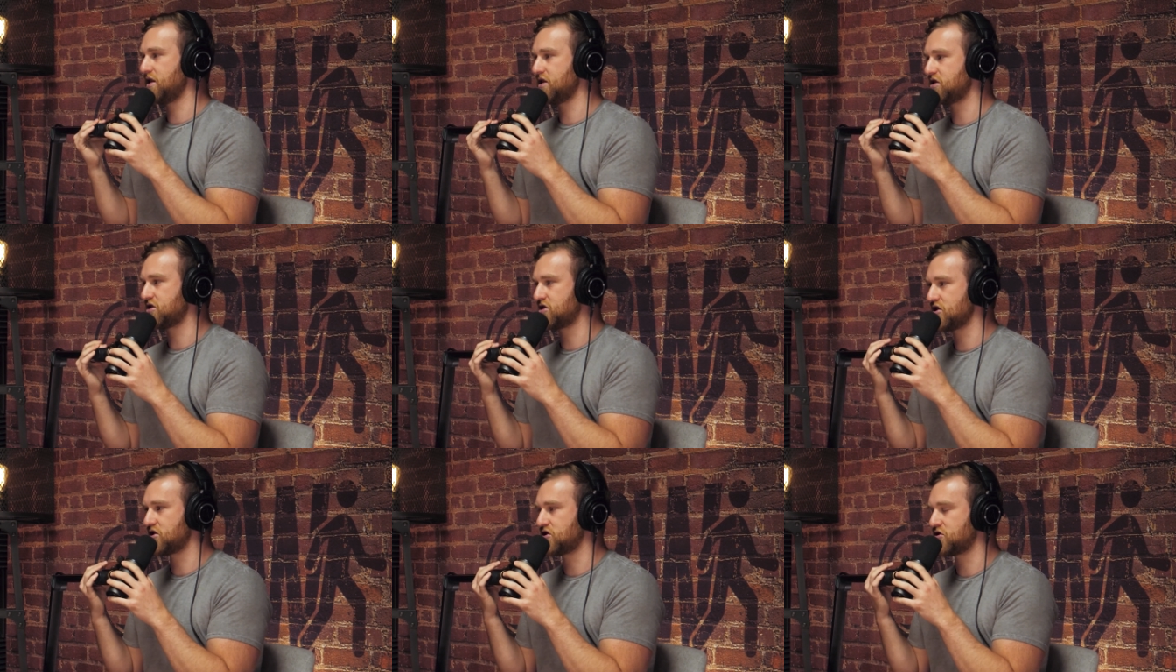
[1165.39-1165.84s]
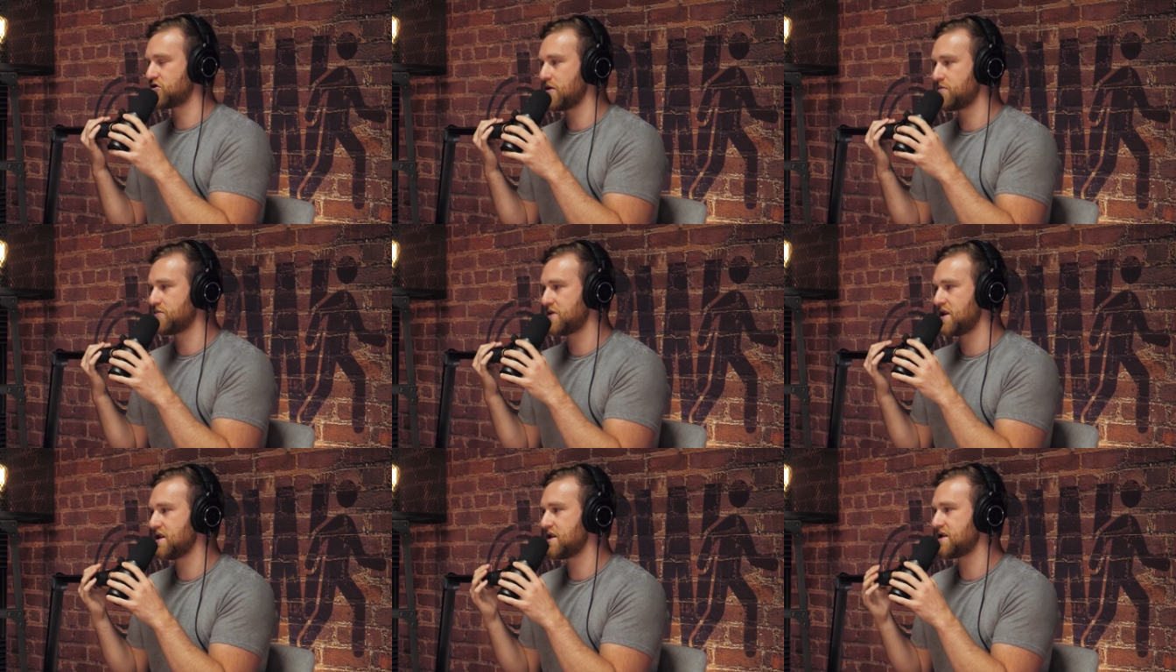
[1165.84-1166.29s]
It's just
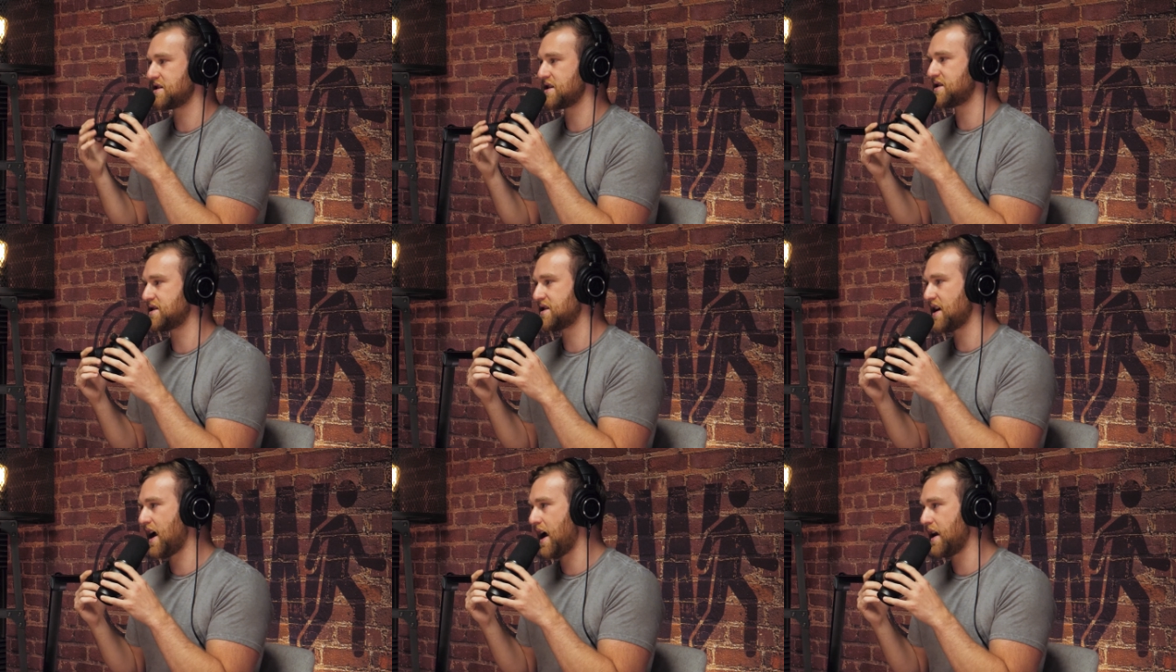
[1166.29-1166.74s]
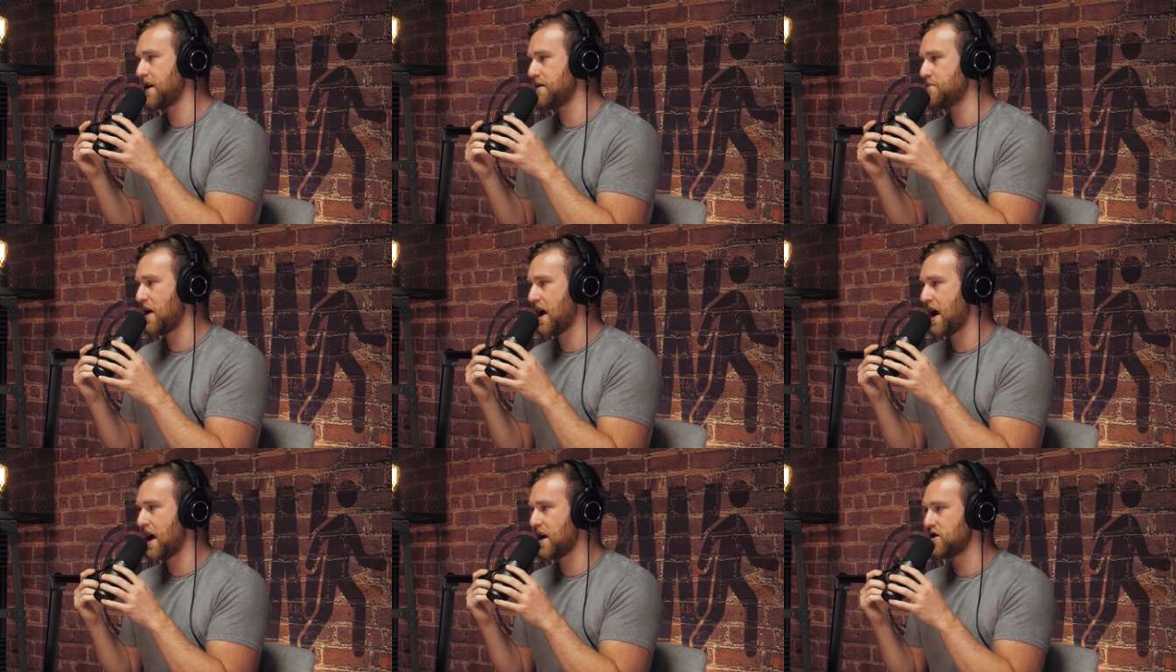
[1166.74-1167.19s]
dripped into society,
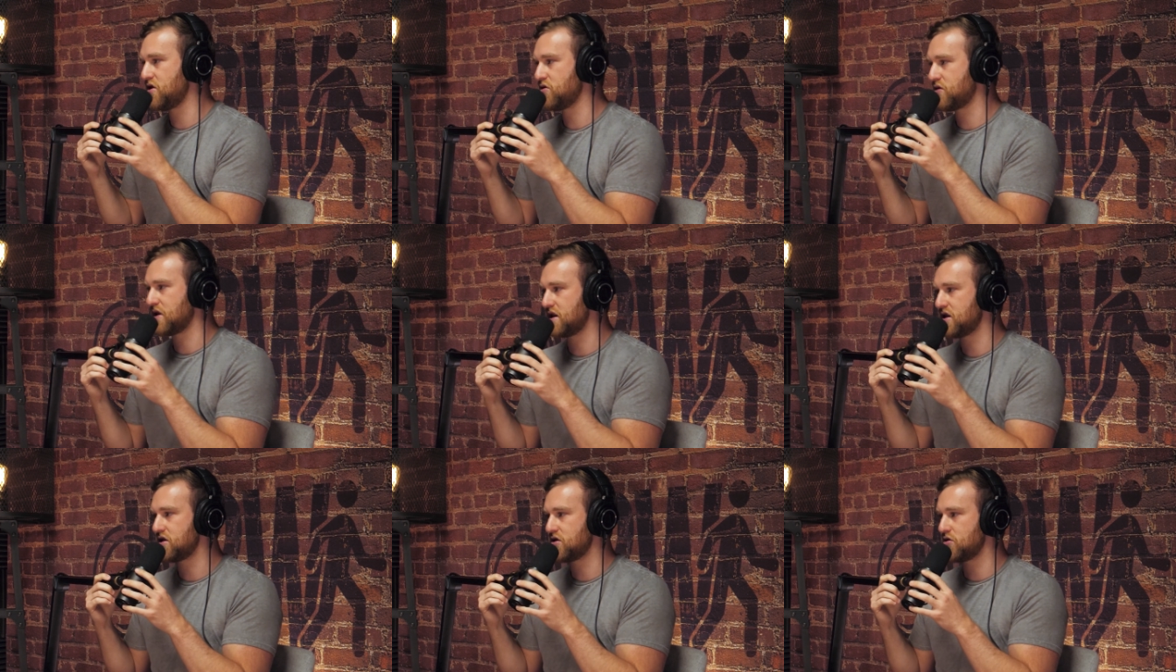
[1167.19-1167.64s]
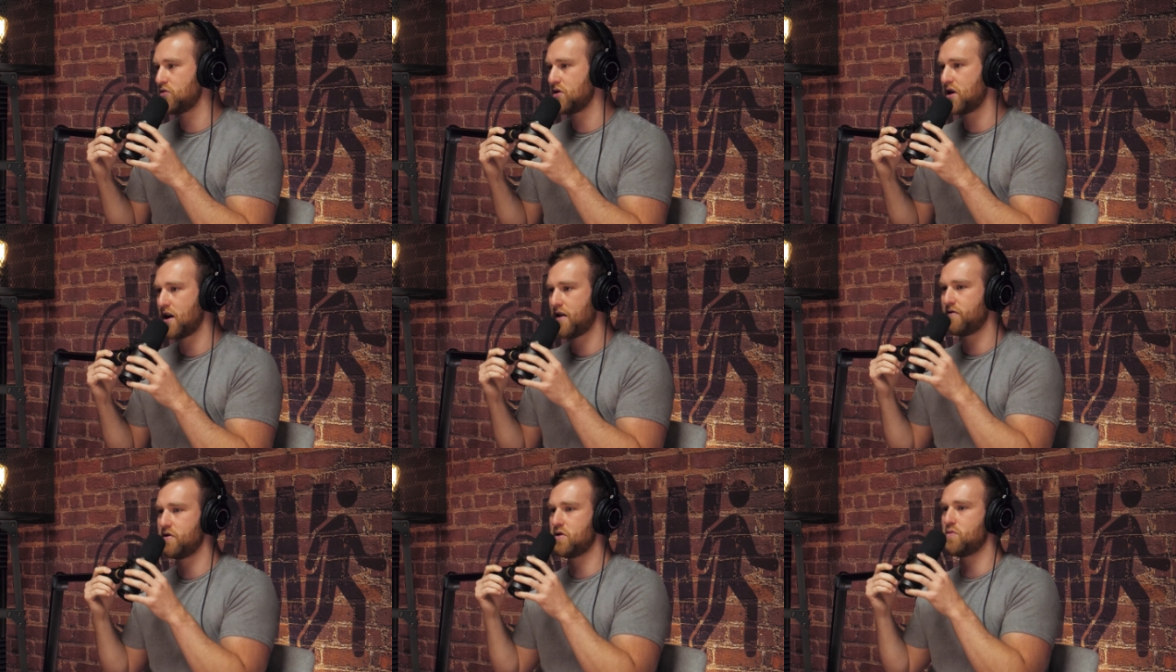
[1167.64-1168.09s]
man. You can do
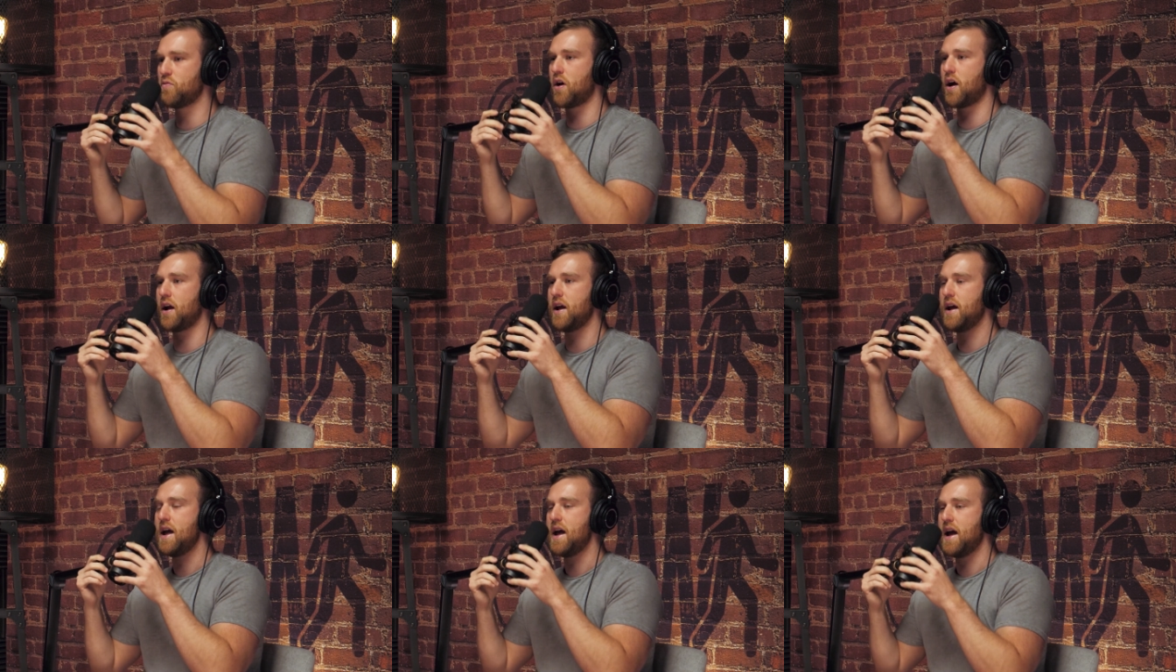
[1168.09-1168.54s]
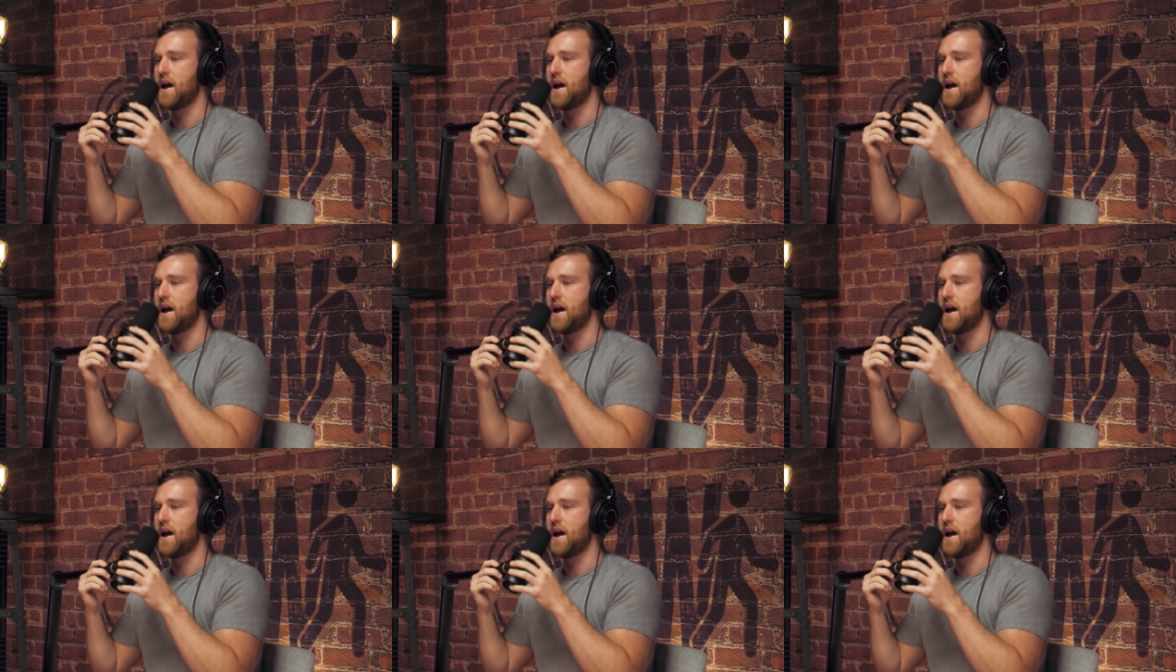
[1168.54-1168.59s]
whatever you want.